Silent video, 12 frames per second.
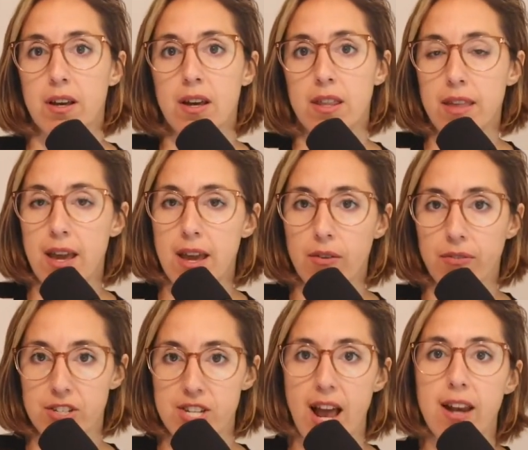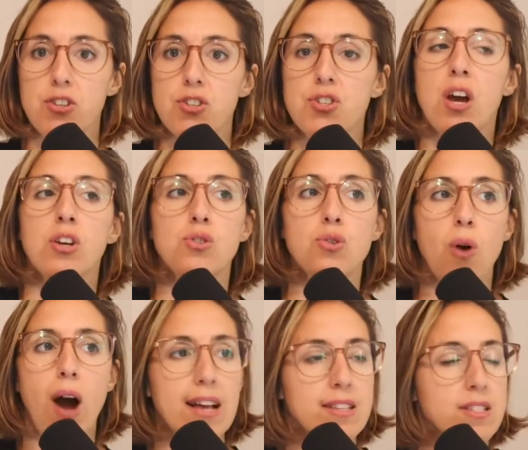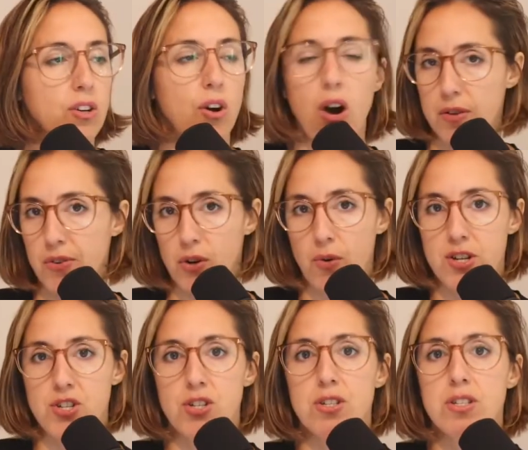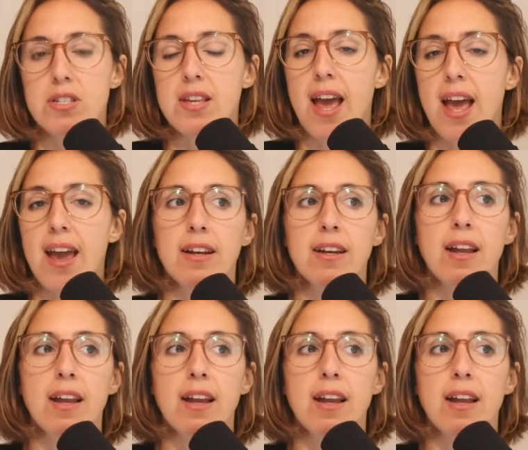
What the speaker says: day of the challenge to answer all of your questions and